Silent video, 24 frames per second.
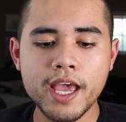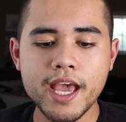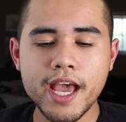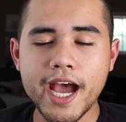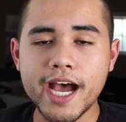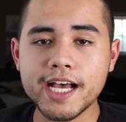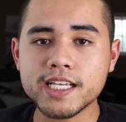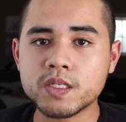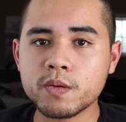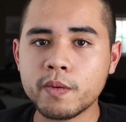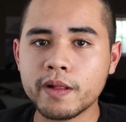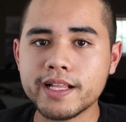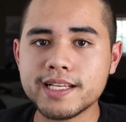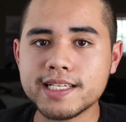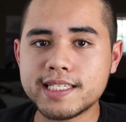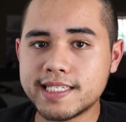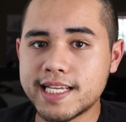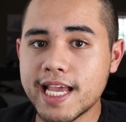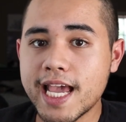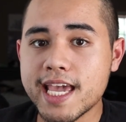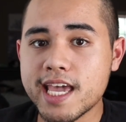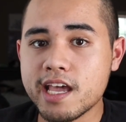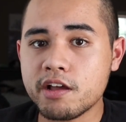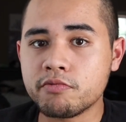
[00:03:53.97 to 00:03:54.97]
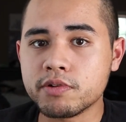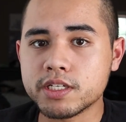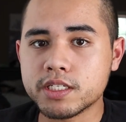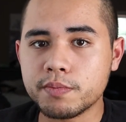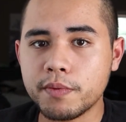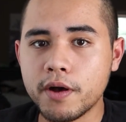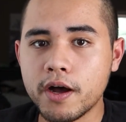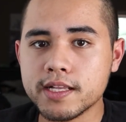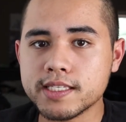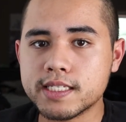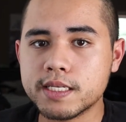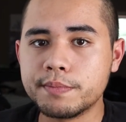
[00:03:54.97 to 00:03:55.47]
as well as taking
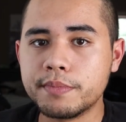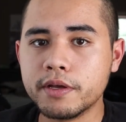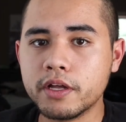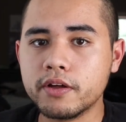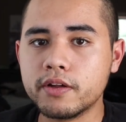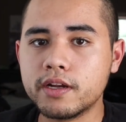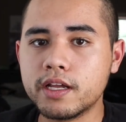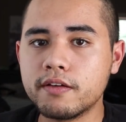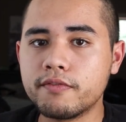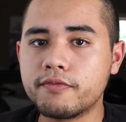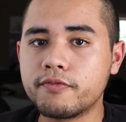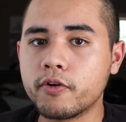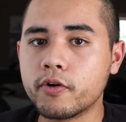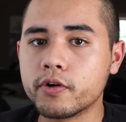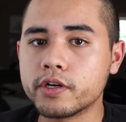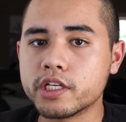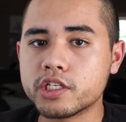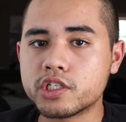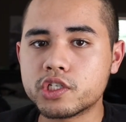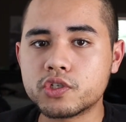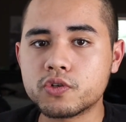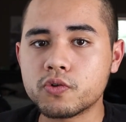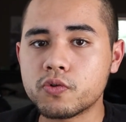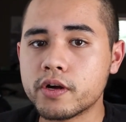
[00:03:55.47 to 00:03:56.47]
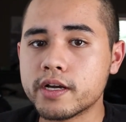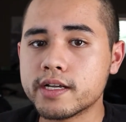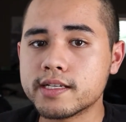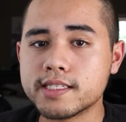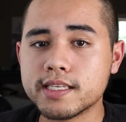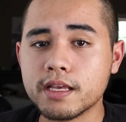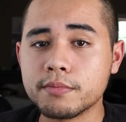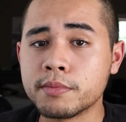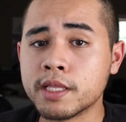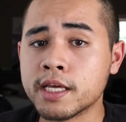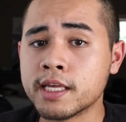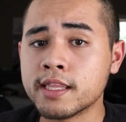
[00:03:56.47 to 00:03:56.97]
responsibility for destroying
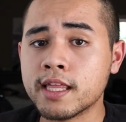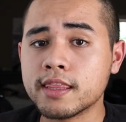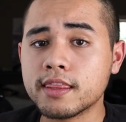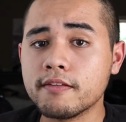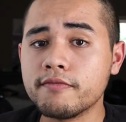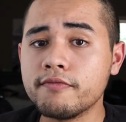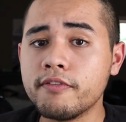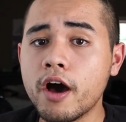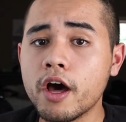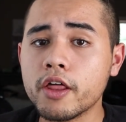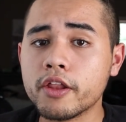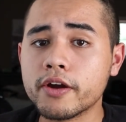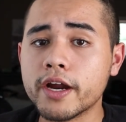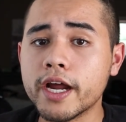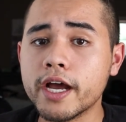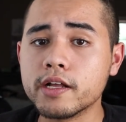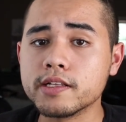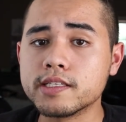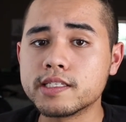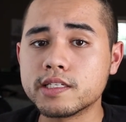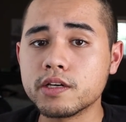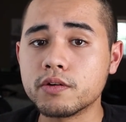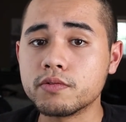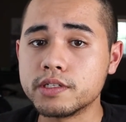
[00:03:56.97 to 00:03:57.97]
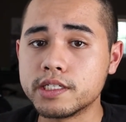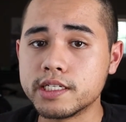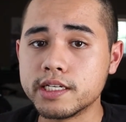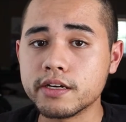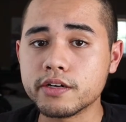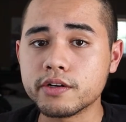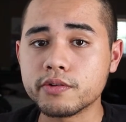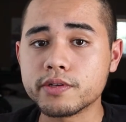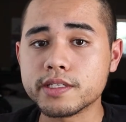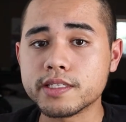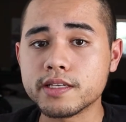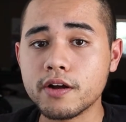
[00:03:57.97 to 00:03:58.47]
something that the father held so dear
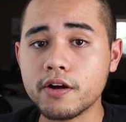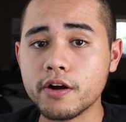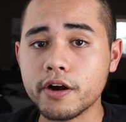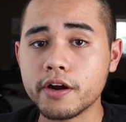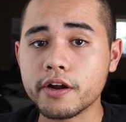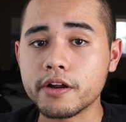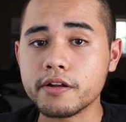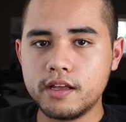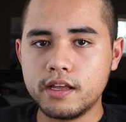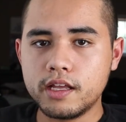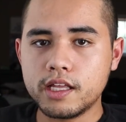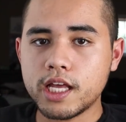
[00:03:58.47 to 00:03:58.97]
to his heart.